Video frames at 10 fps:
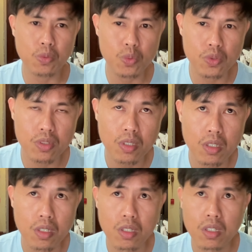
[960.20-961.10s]
to
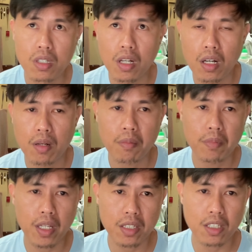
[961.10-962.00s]
um,
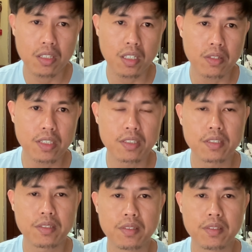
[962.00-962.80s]
eighty degrees.